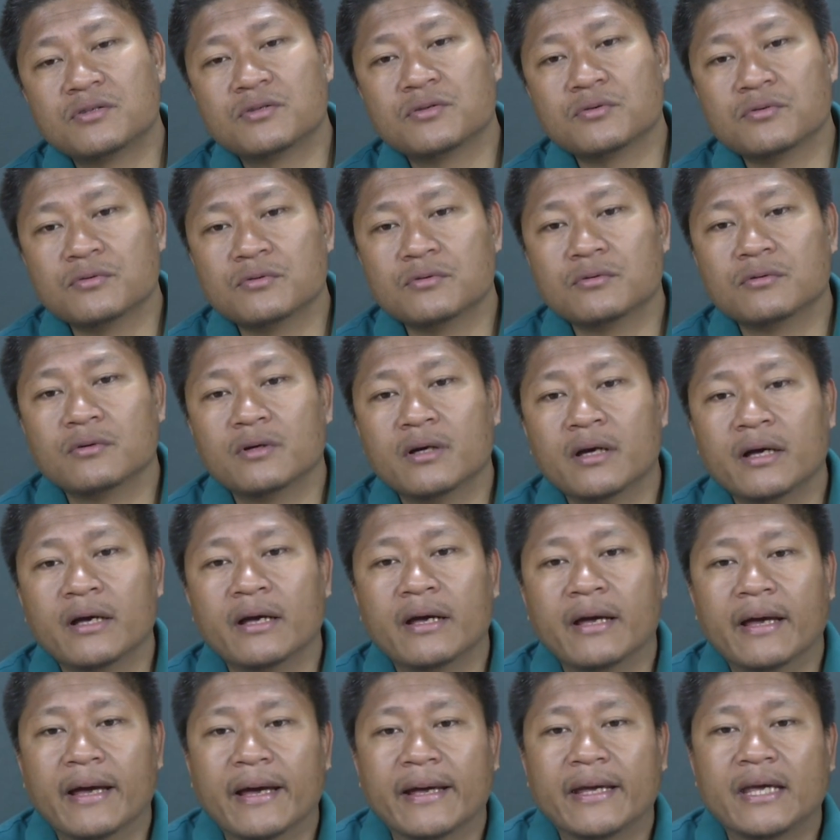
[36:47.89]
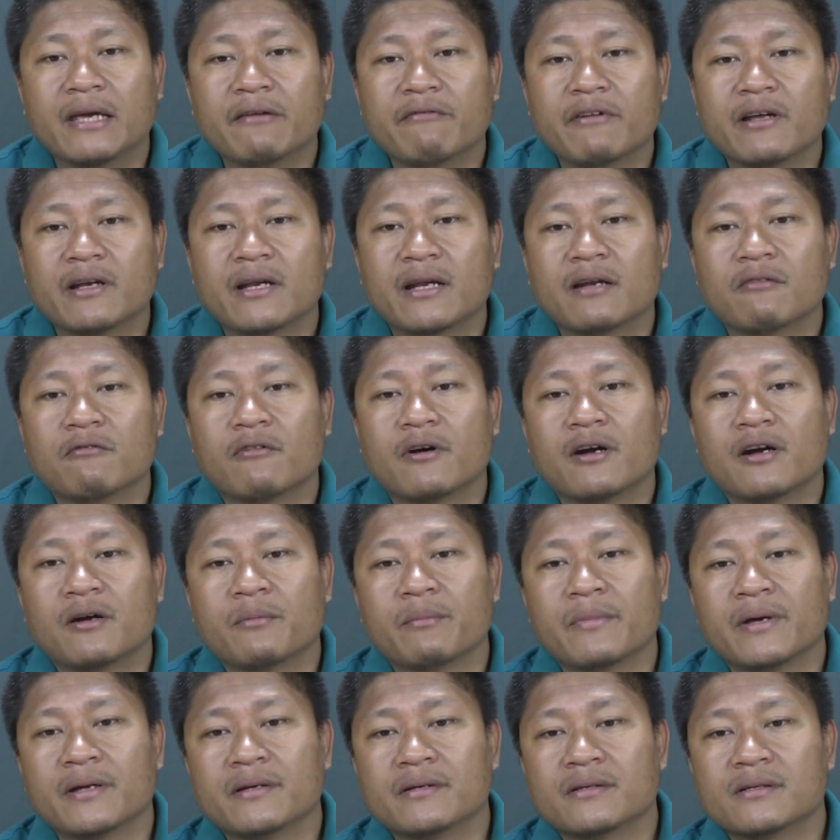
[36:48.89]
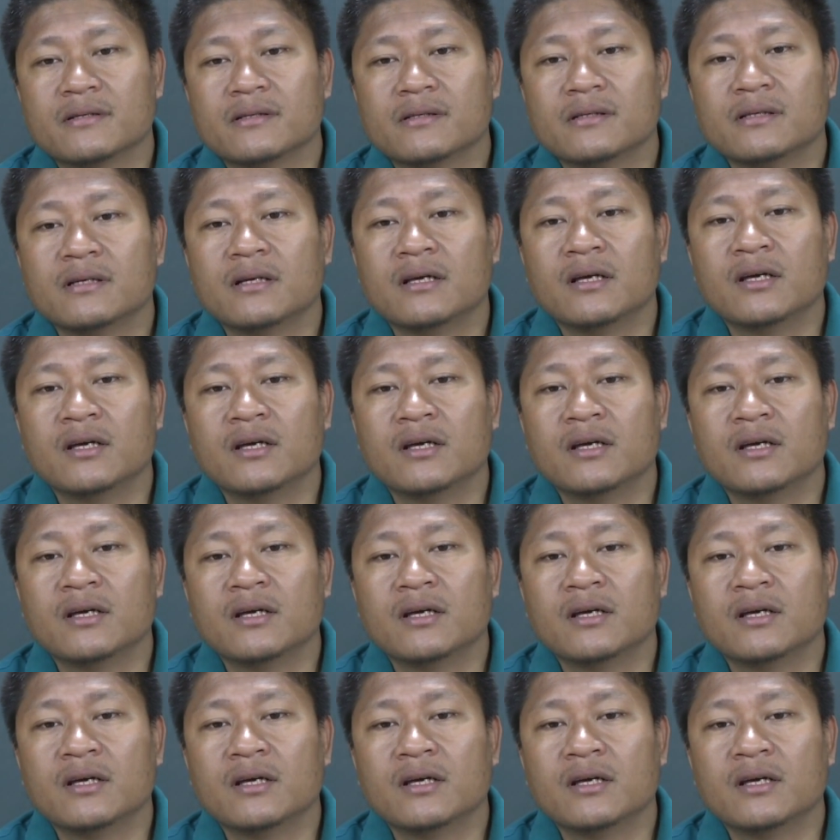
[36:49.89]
to a given environmental